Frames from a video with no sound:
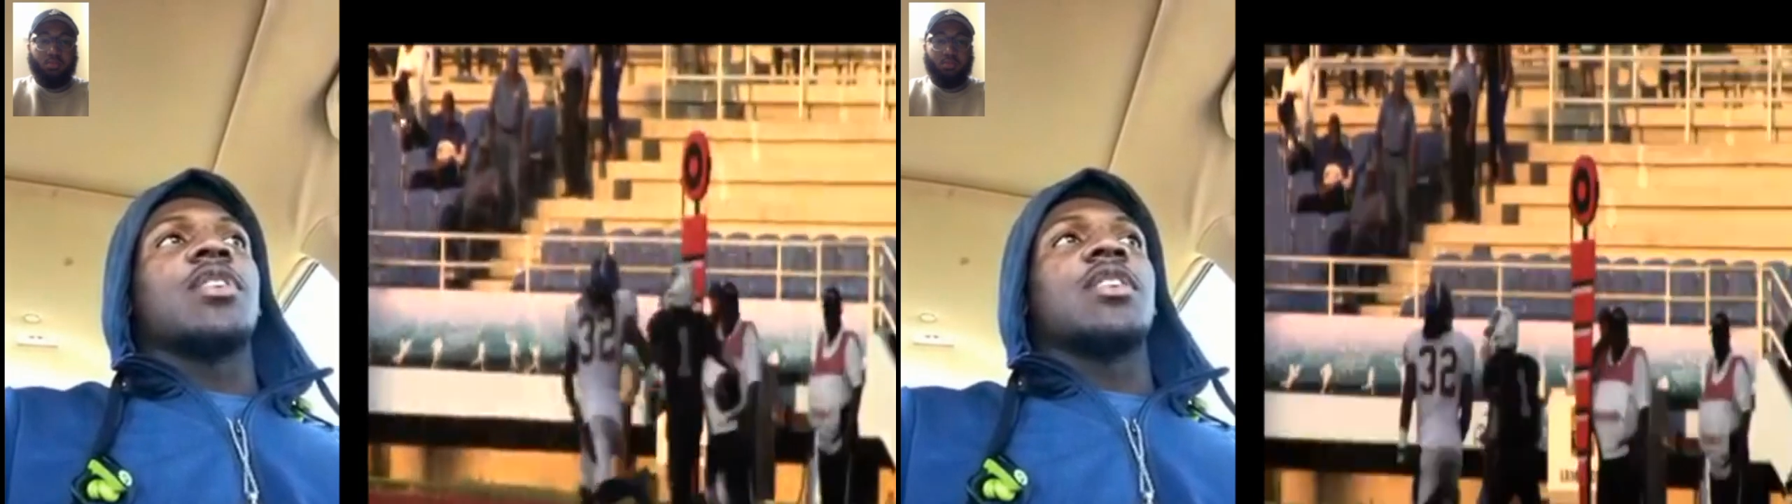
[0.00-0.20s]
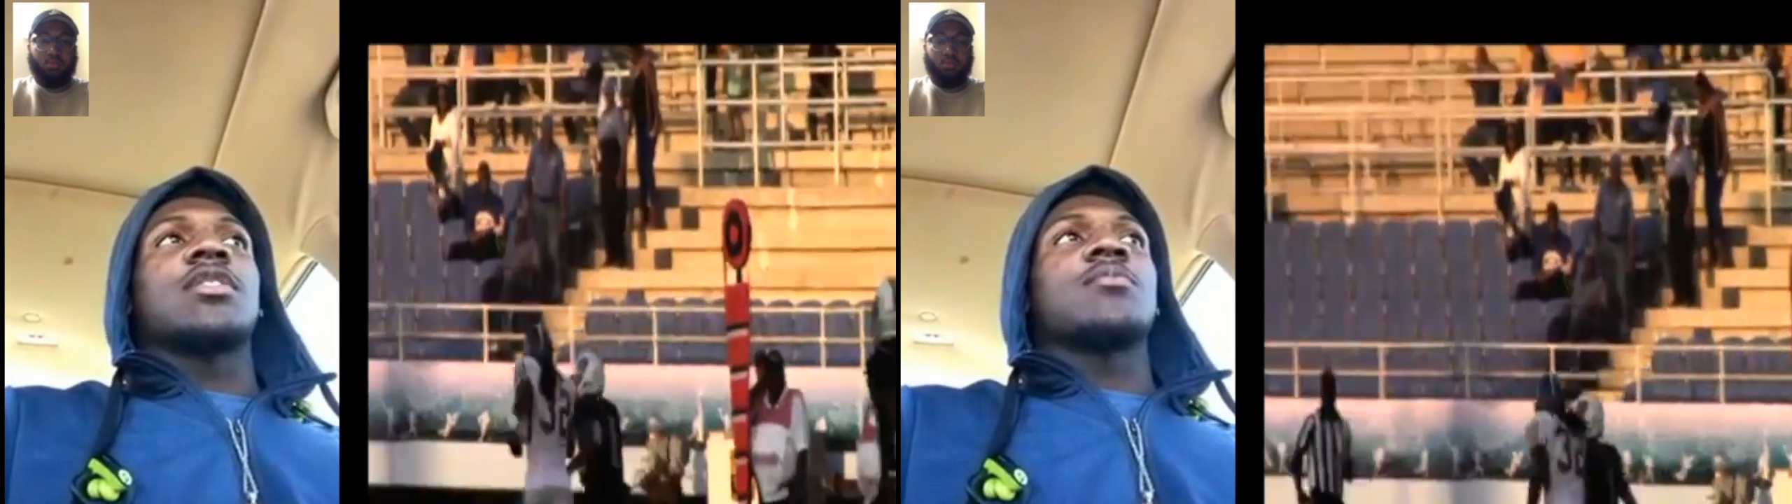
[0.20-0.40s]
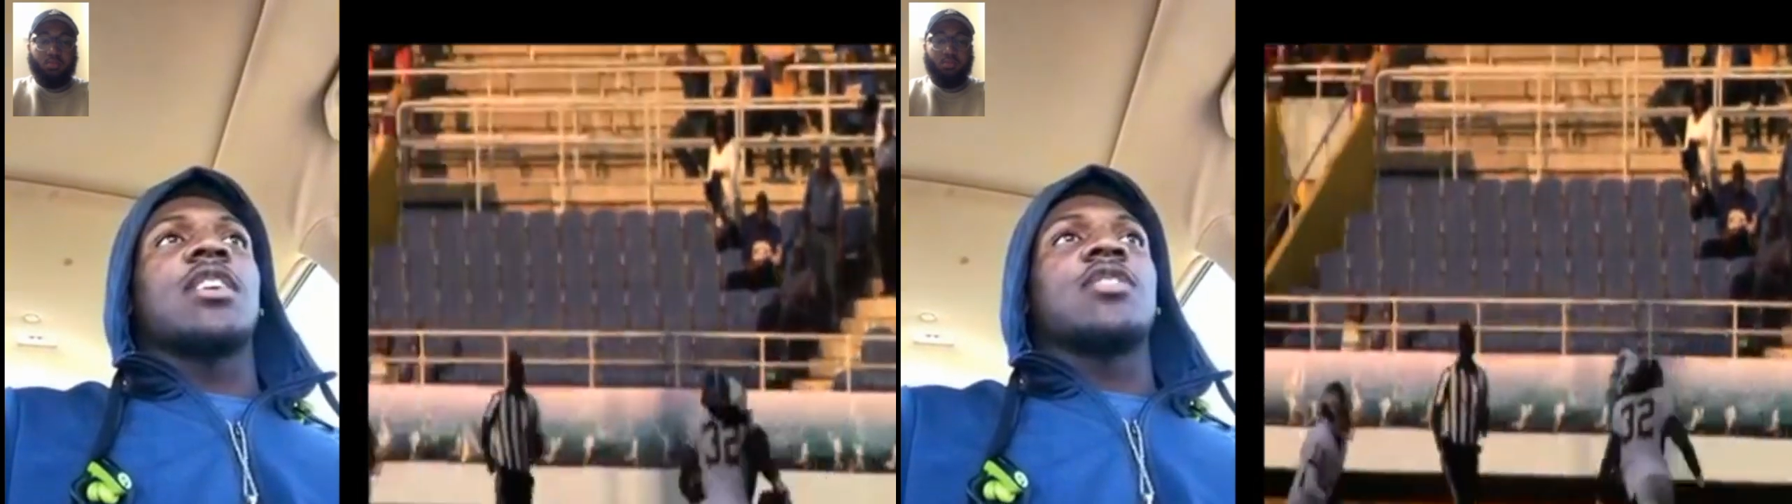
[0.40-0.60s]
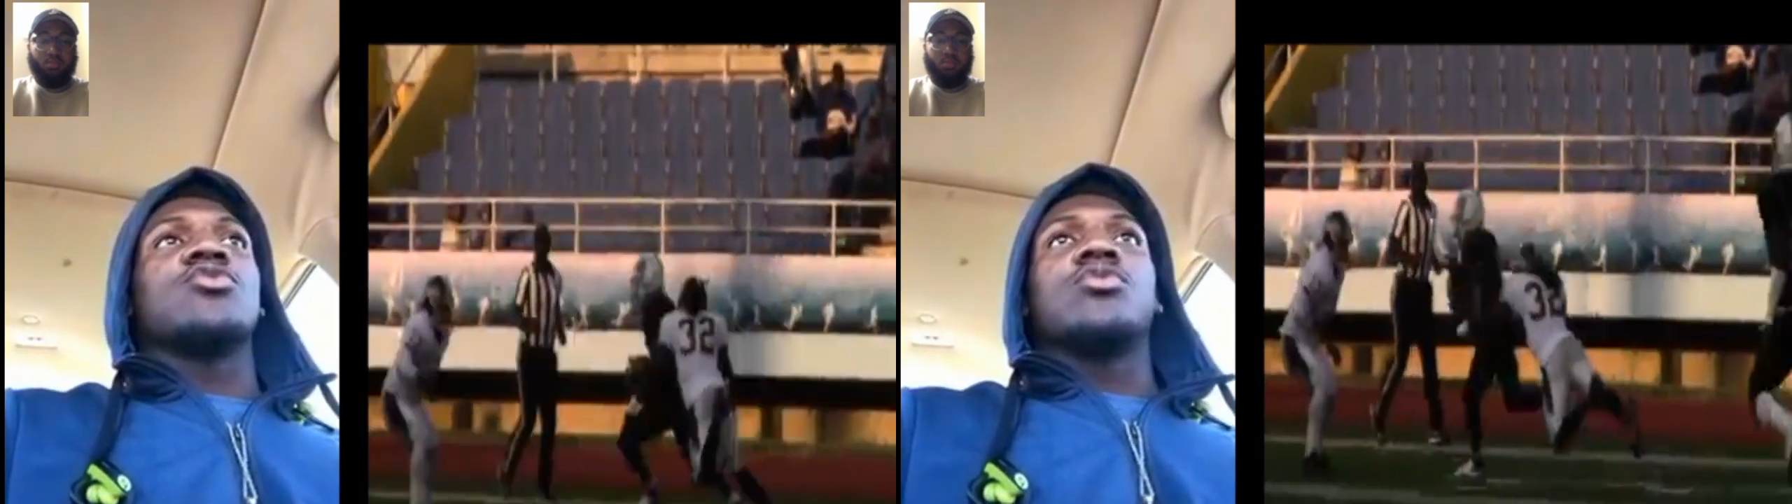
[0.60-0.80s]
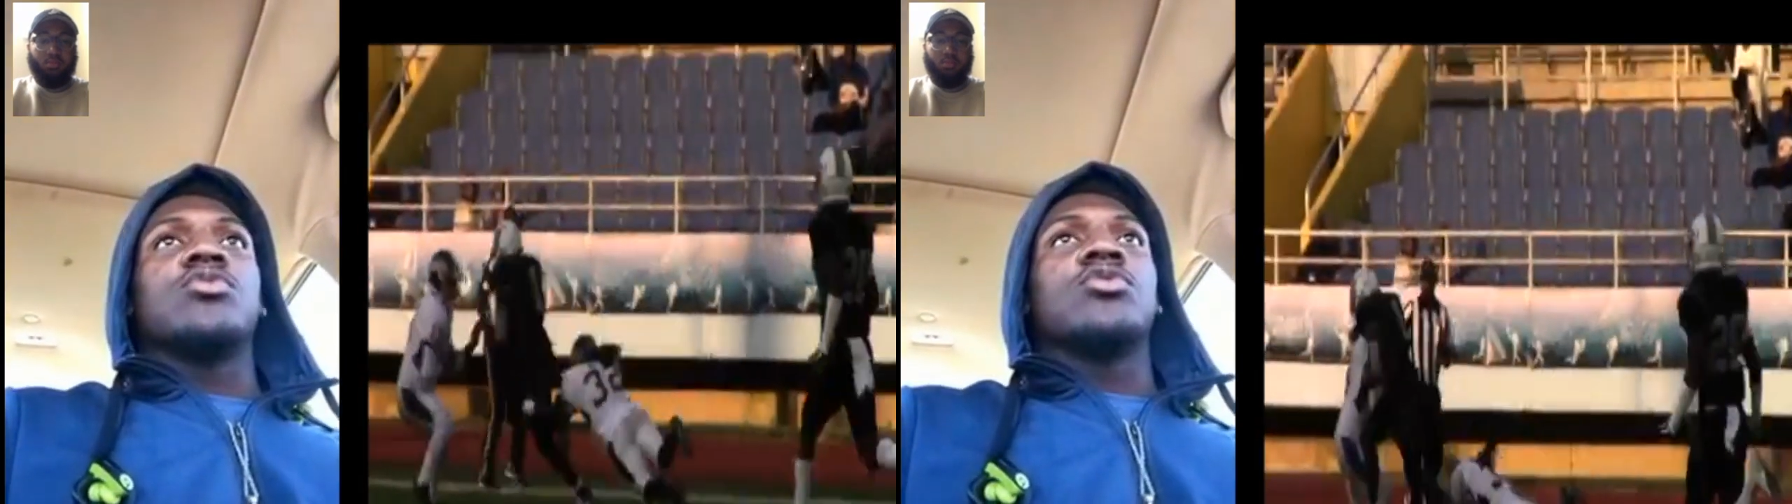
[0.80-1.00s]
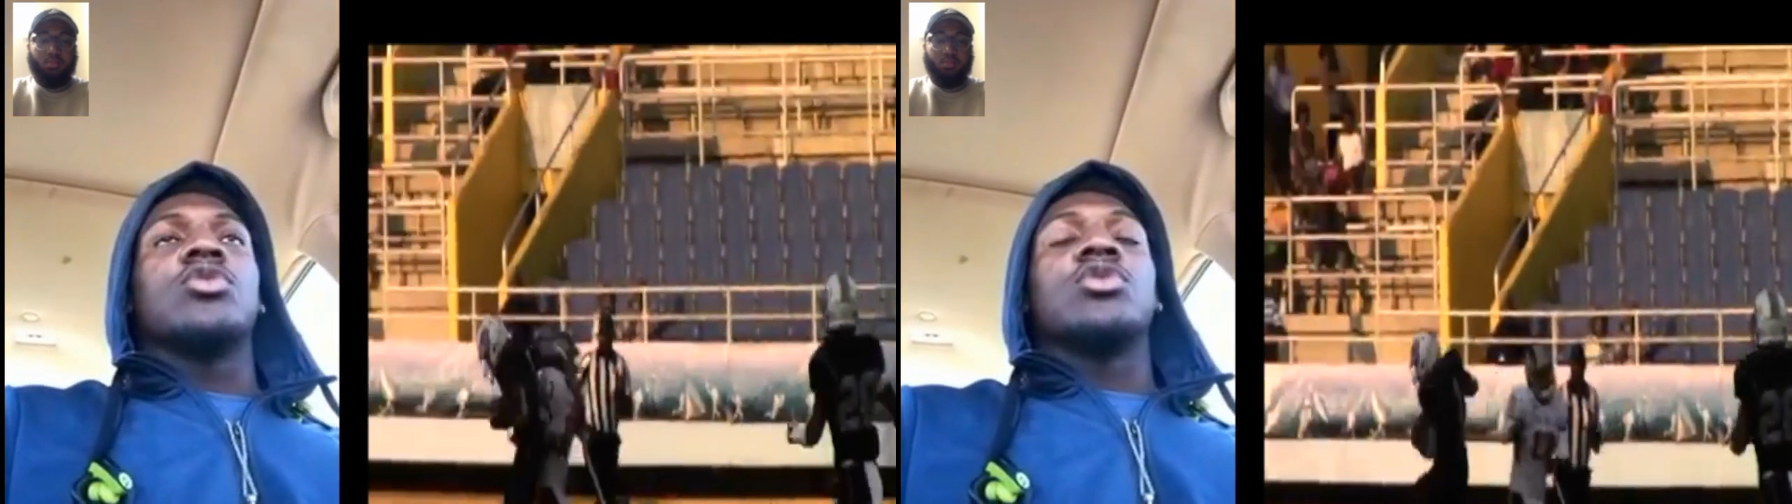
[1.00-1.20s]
But sometimes, you know,